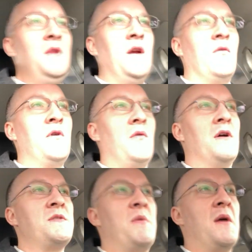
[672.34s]
We
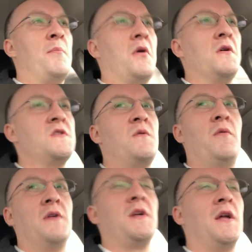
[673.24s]
want to be immersed. We
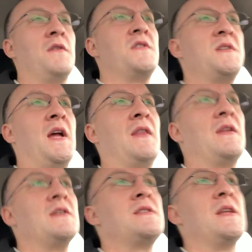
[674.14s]
want to understand
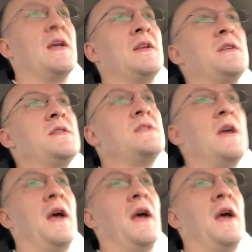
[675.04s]
these things.